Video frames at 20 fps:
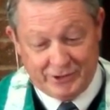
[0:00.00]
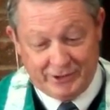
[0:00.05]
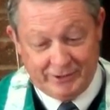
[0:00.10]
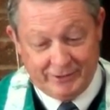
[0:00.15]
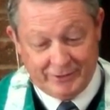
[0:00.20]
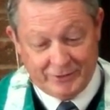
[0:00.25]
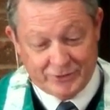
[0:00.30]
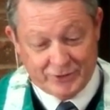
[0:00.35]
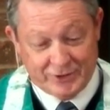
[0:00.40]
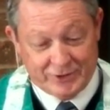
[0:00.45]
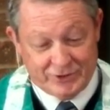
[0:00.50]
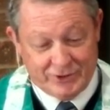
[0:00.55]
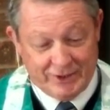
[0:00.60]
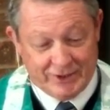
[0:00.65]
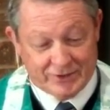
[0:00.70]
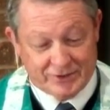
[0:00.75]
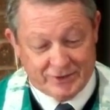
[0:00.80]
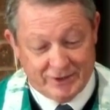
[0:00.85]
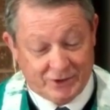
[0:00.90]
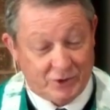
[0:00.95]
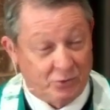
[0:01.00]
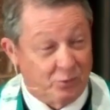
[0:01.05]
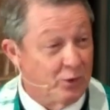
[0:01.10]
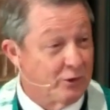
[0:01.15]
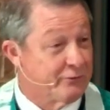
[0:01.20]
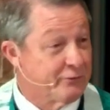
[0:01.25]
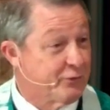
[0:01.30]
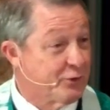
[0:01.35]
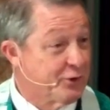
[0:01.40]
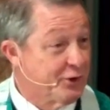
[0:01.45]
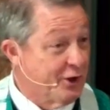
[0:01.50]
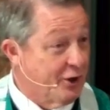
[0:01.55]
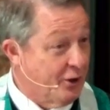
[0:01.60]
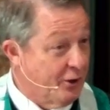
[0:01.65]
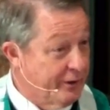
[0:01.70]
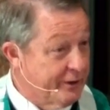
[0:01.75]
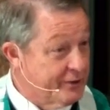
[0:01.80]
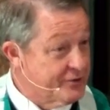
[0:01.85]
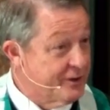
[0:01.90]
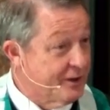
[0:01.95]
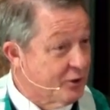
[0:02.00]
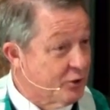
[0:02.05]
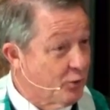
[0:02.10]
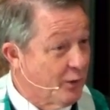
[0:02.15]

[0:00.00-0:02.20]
here and suggest that the word for dog is not